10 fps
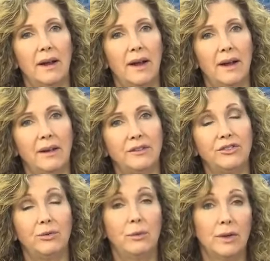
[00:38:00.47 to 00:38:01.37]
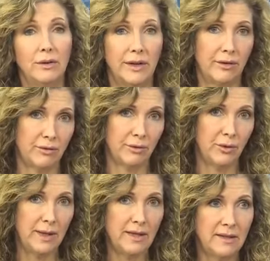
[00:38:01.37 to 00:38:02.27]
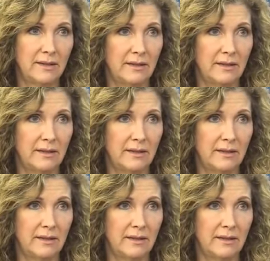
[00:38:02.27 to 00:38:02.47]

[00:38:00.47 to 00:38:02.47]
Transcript: and you will get through it